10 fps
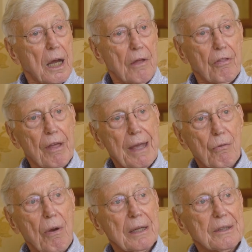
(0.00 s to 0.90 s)
They
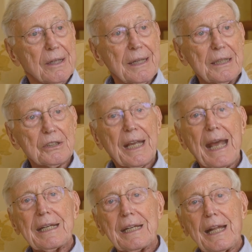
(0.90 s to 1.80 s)
run to these
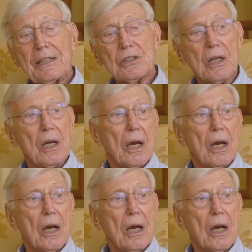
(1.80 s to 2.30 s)
candidates